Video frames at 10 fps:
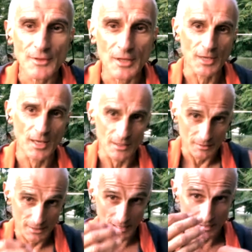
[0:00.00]
that they
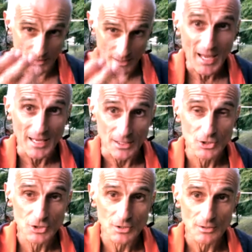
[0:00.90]
get
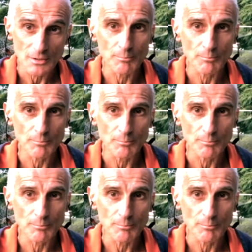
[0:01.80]
engaged,